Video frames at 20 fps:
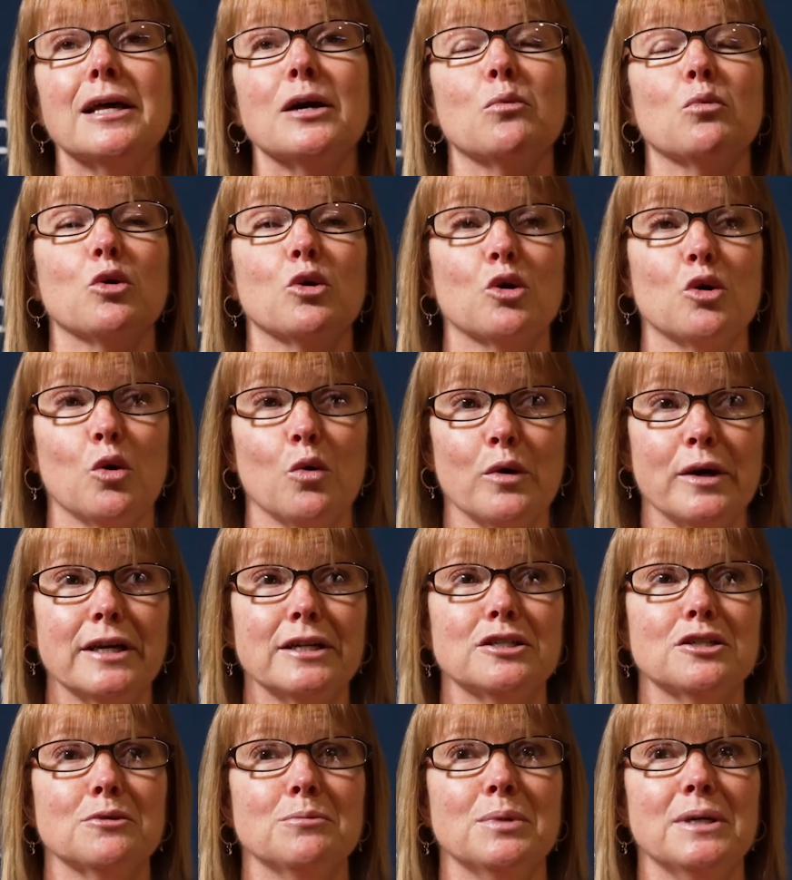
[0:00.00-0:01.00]
that we're
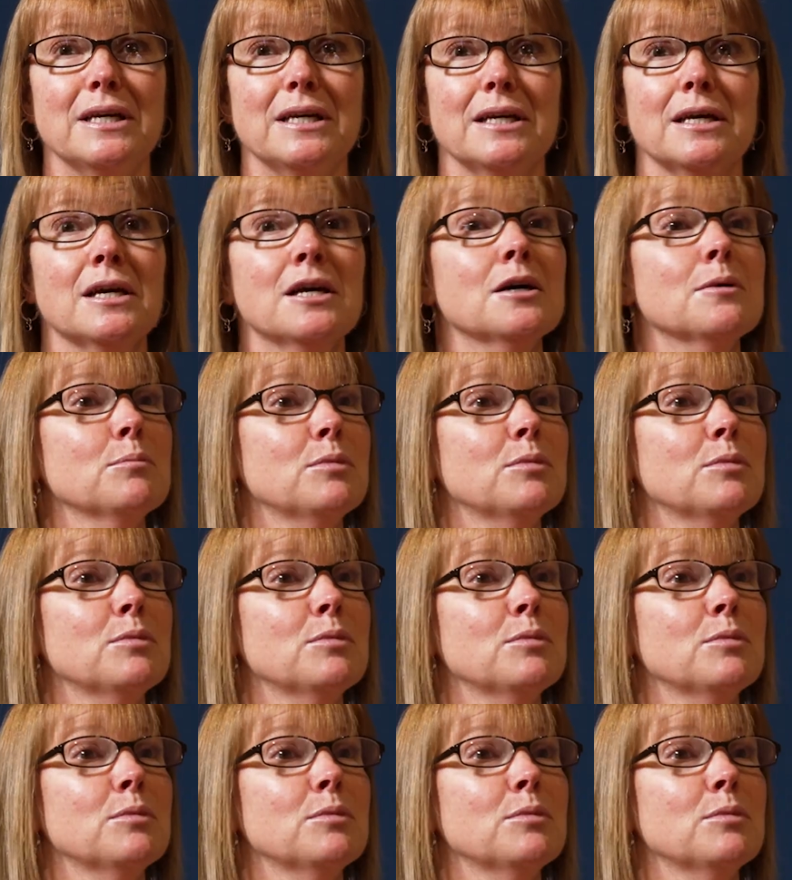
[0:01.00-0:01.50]
going to be